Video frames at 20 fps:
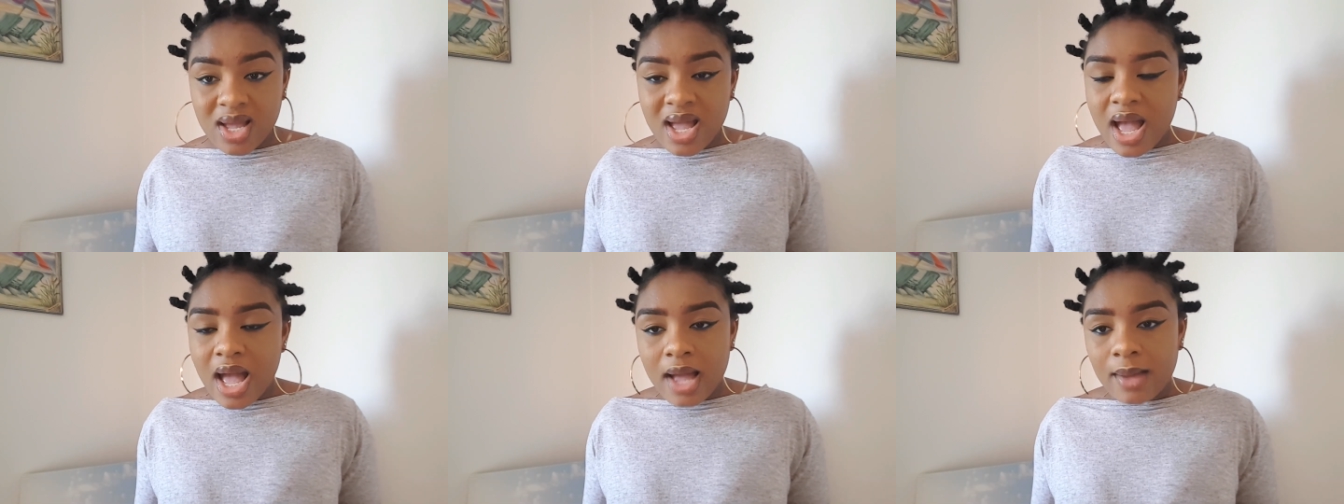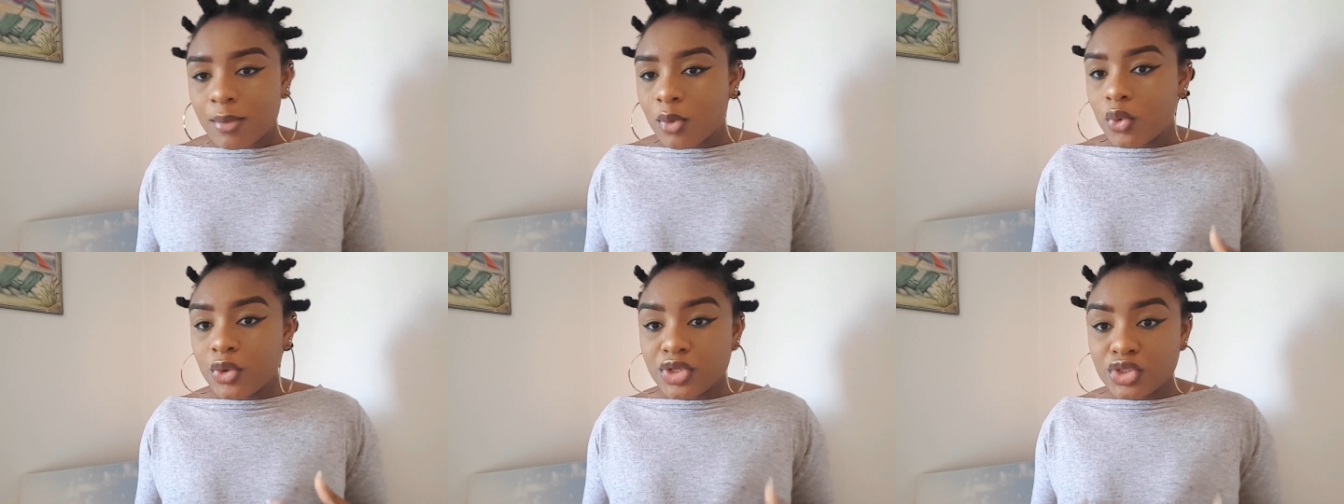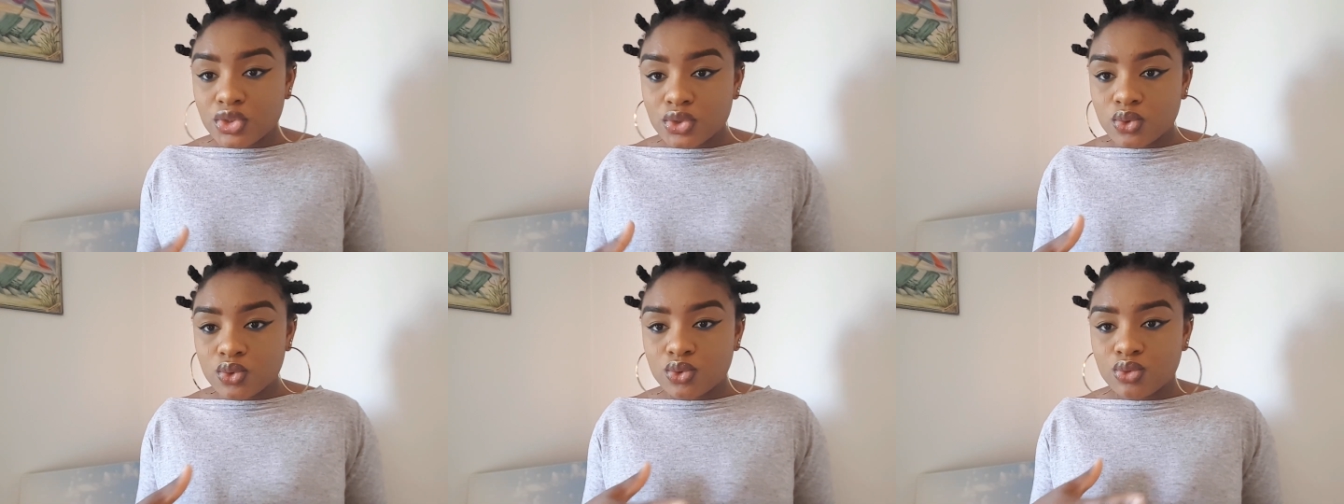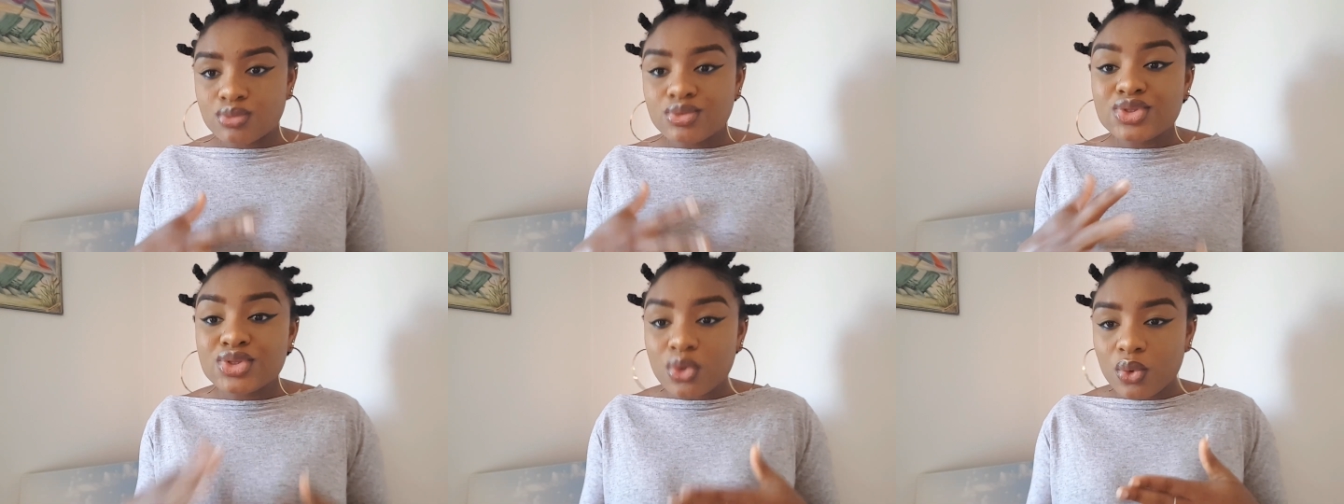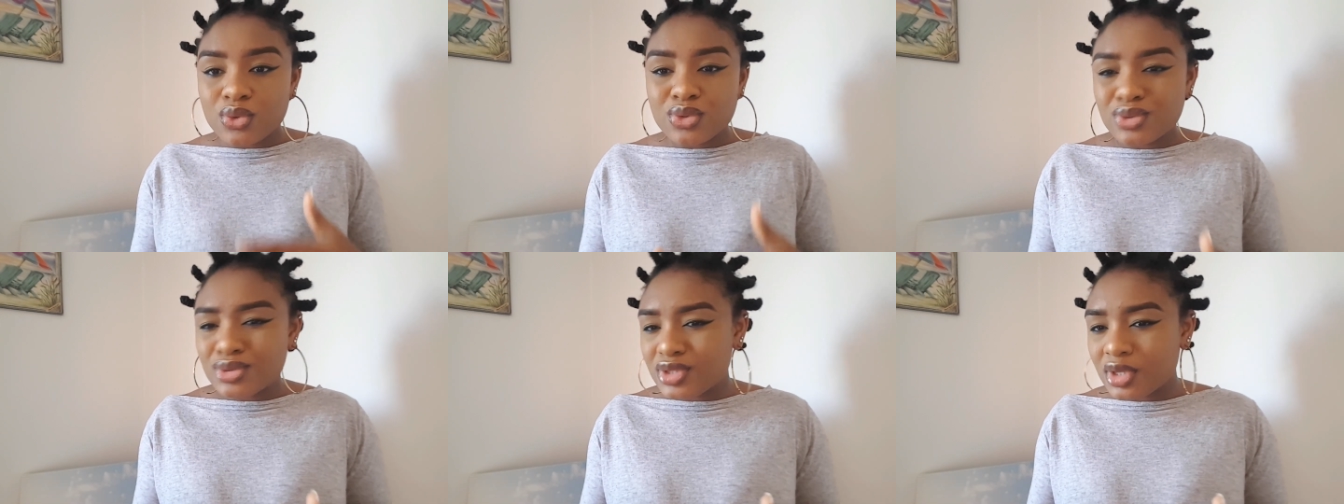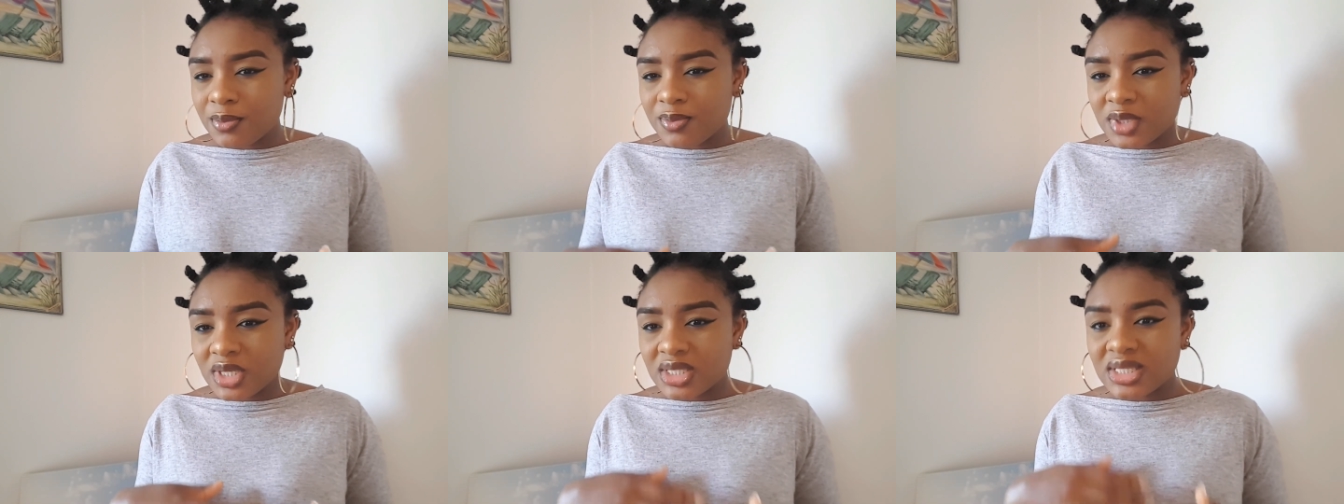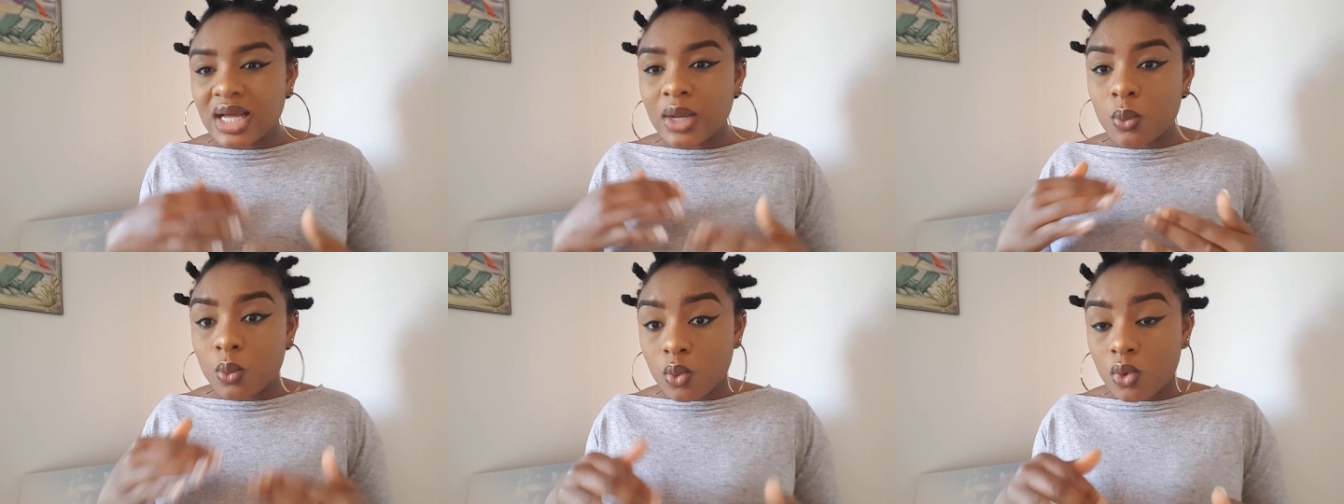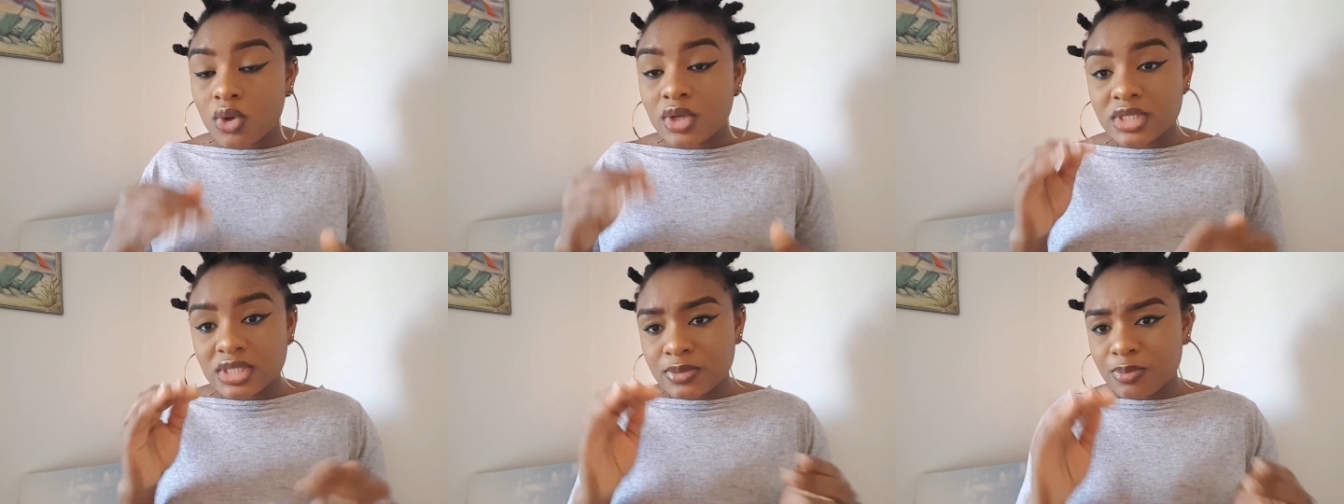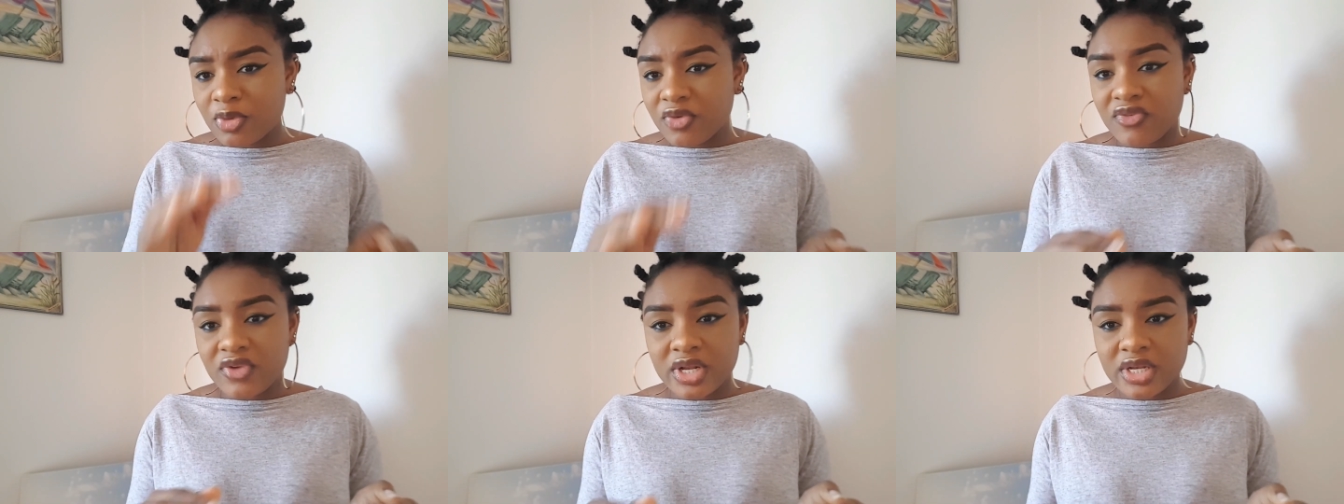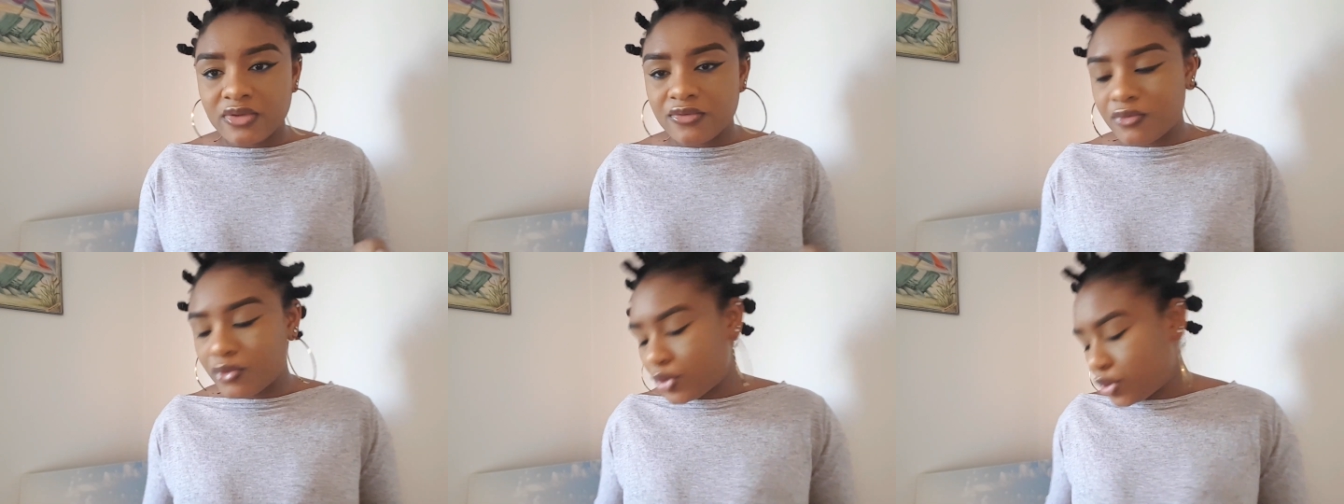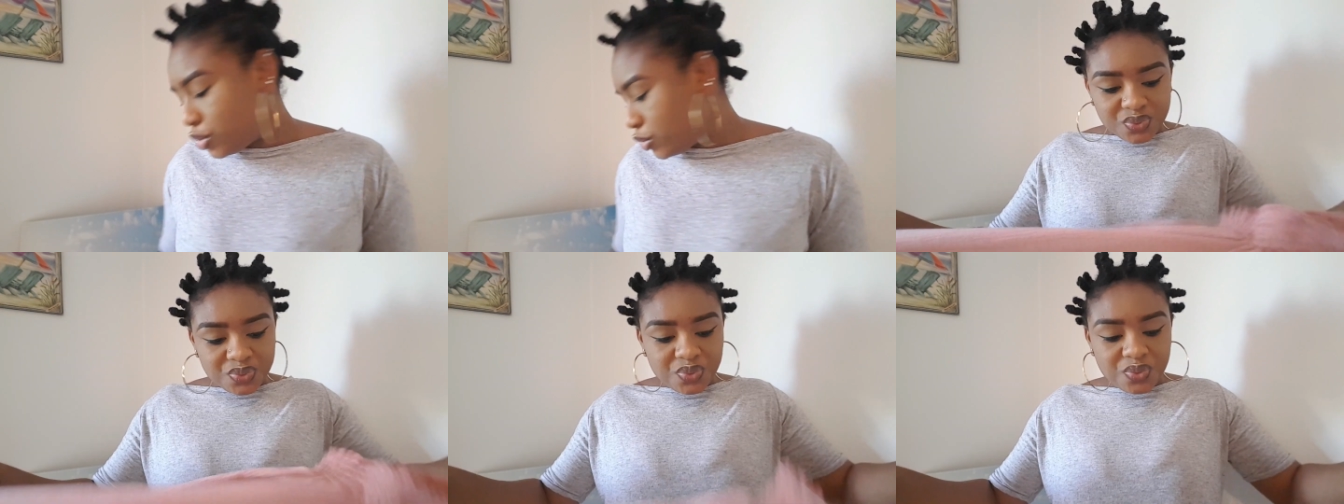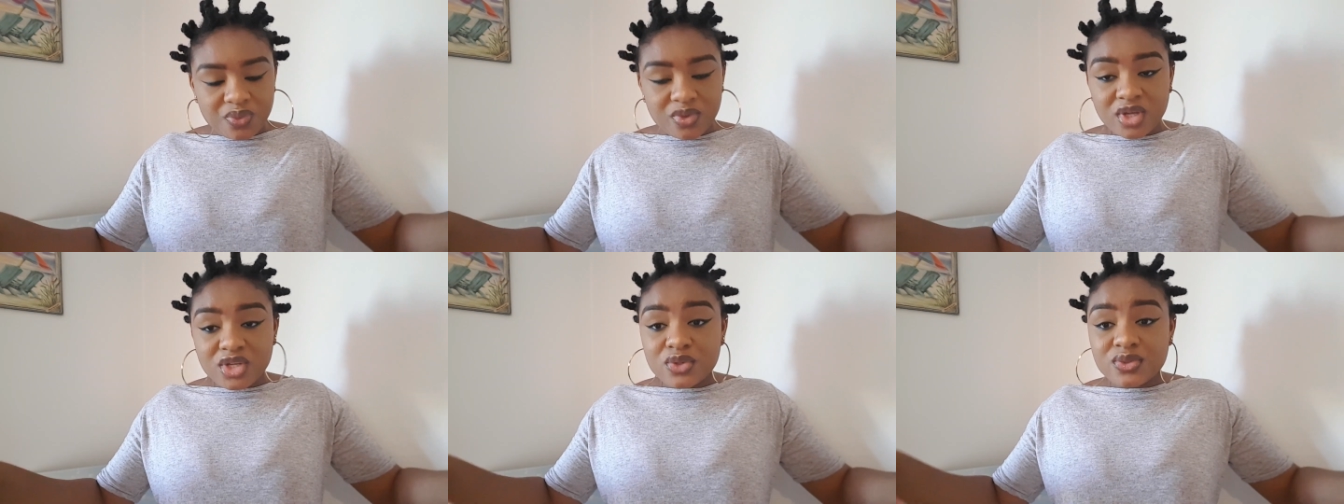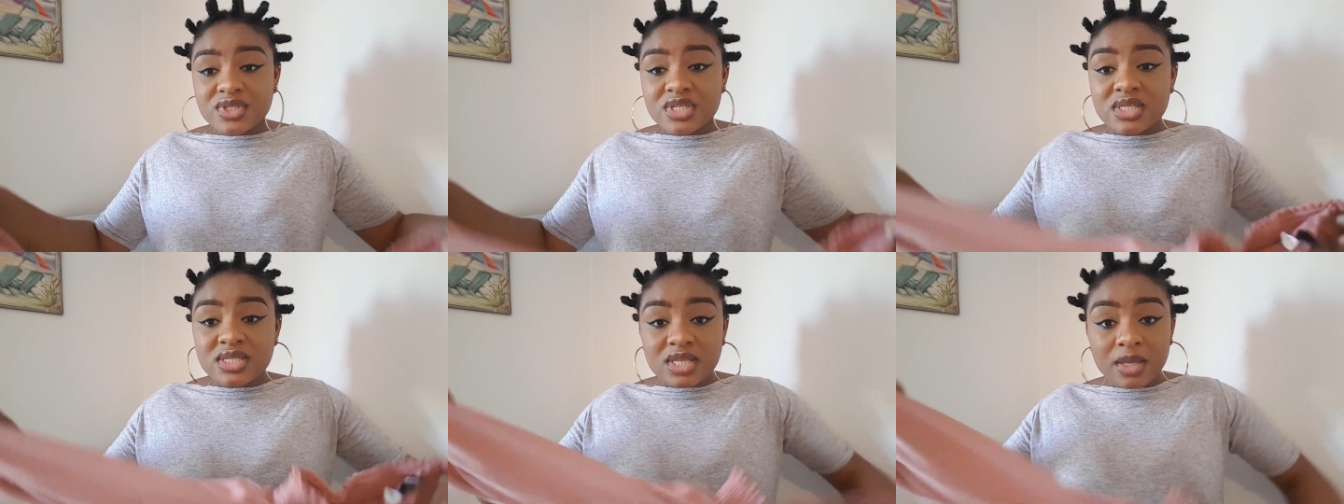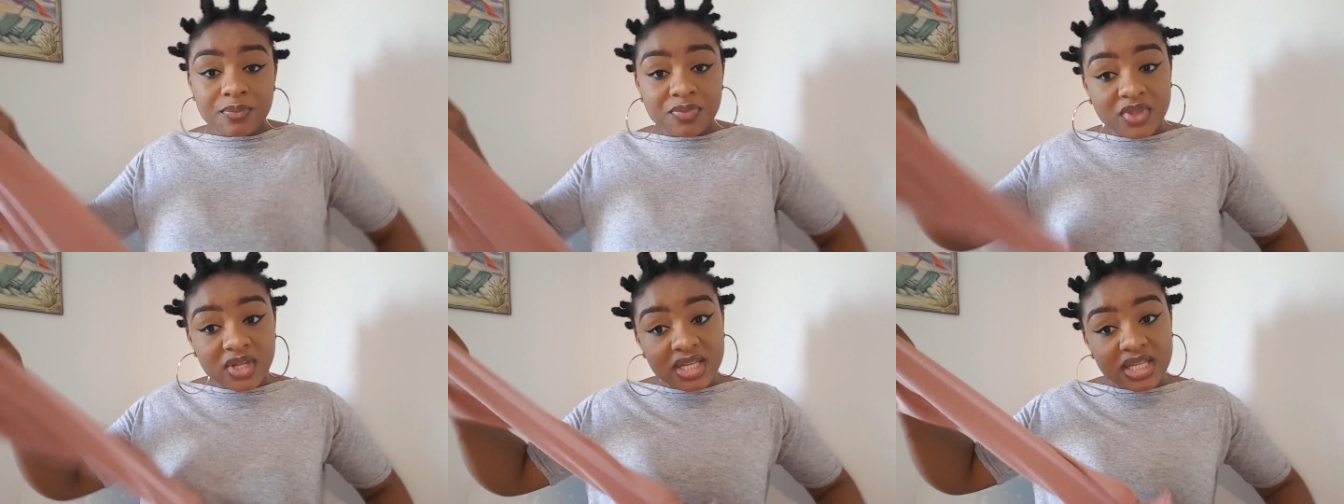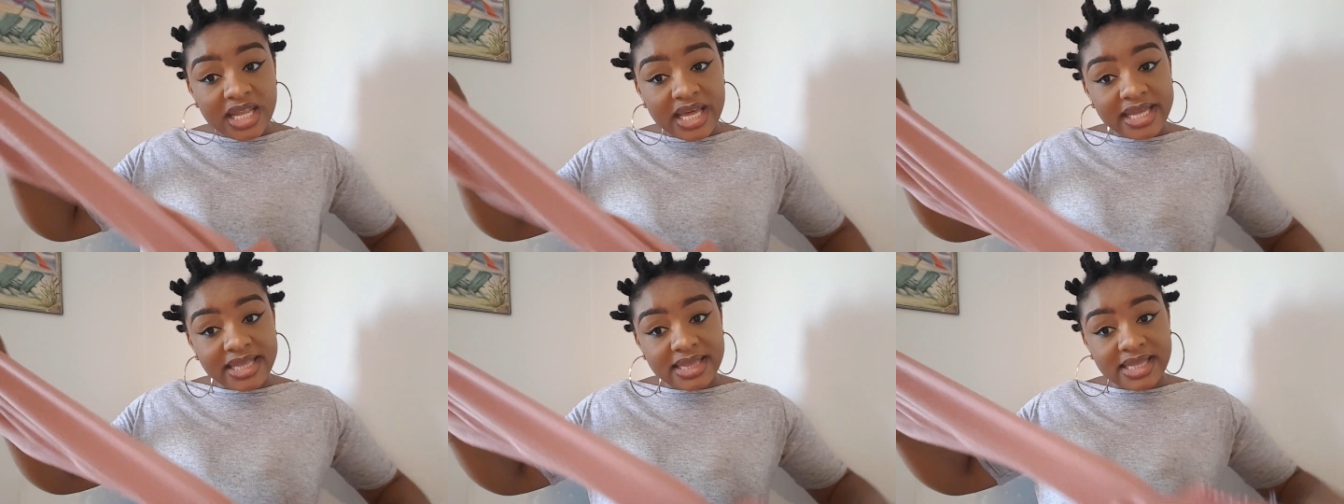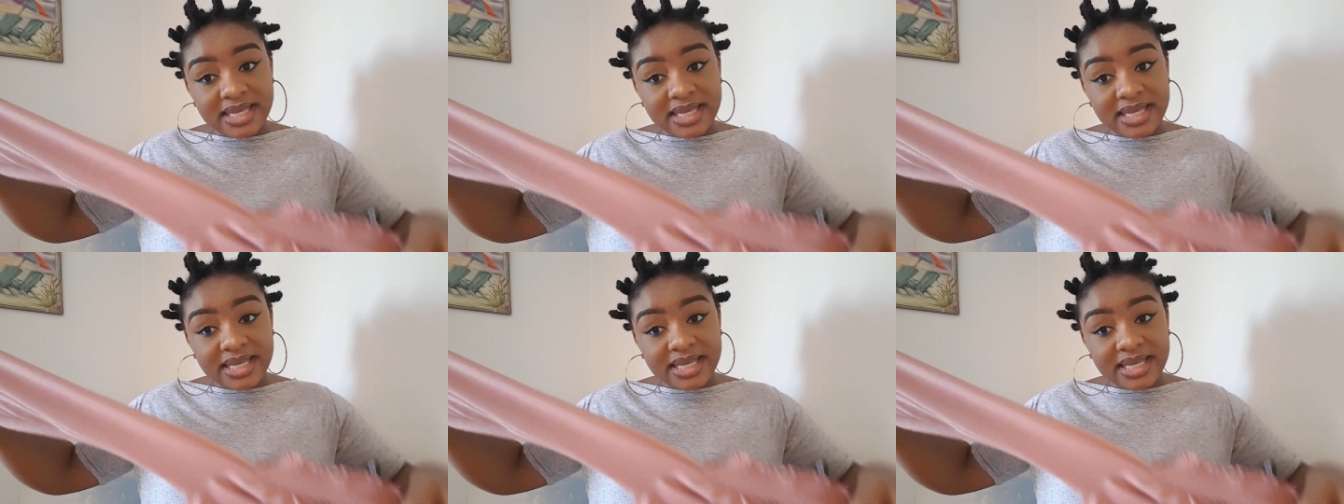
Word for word: i'm going to show you something that works perfectly for you you see something like